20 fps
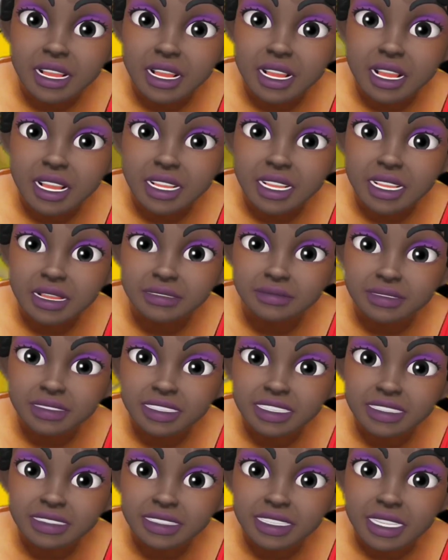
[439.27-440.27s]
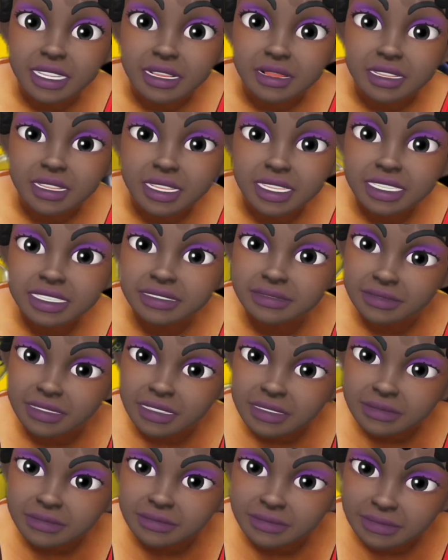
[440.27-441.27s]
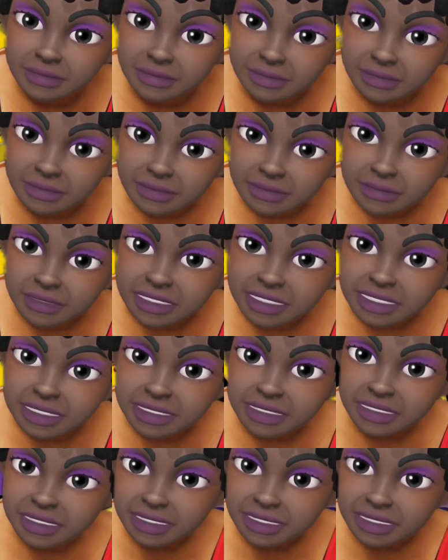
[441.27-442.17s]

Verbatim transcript: that we see here. Let's observe this